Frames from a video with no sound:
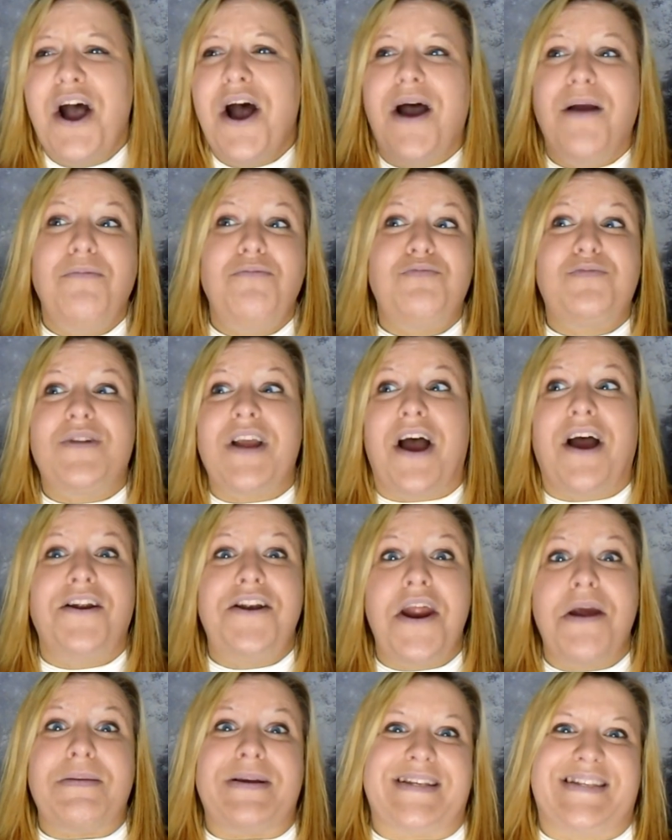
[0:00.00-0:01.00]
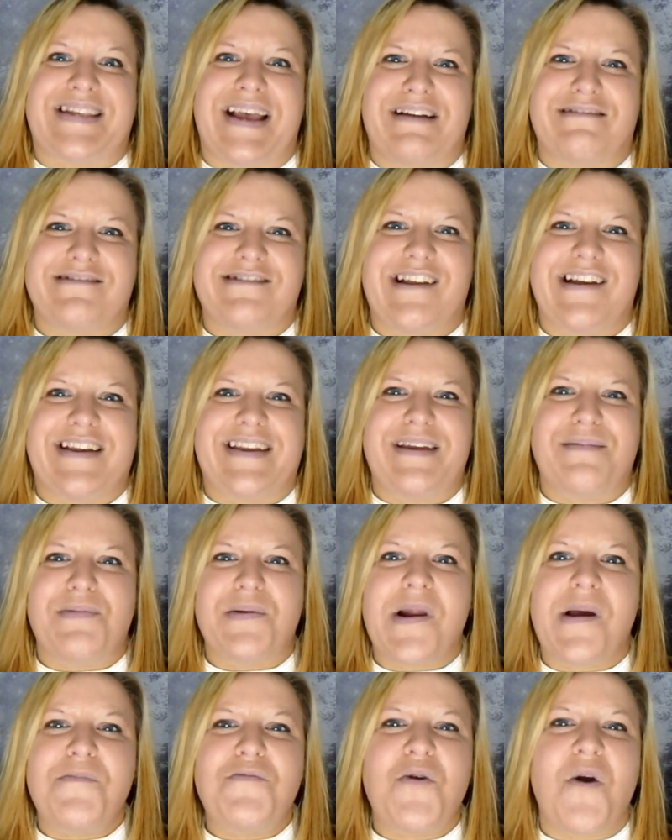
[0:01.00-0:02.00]
i'm i know it sounds like it
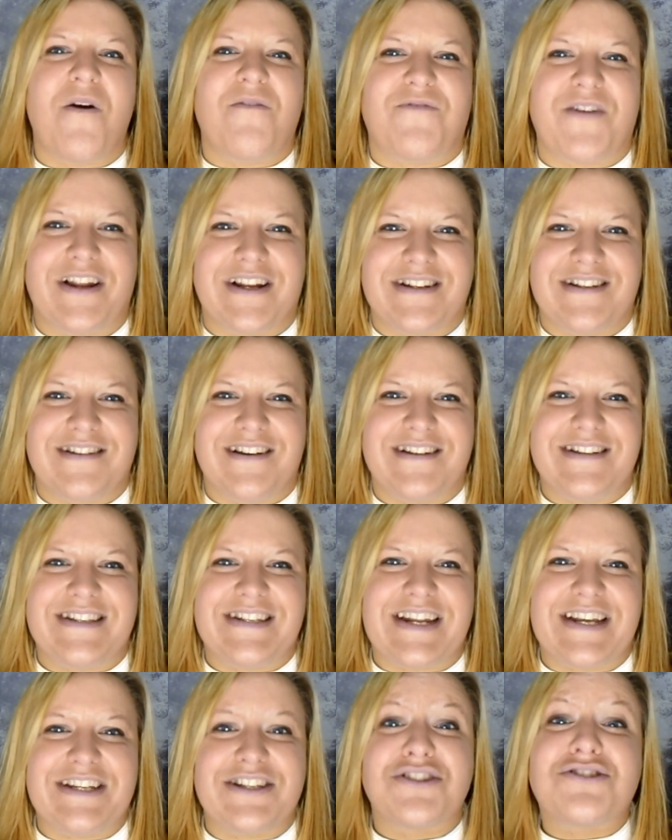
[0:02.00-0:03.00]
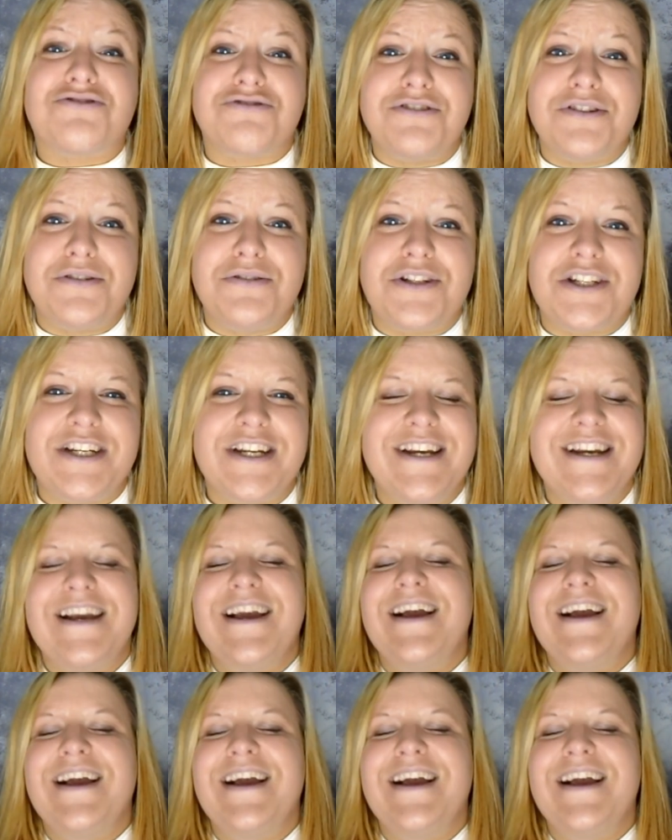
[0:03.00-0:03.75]
but i'm not a valentine's day scrooge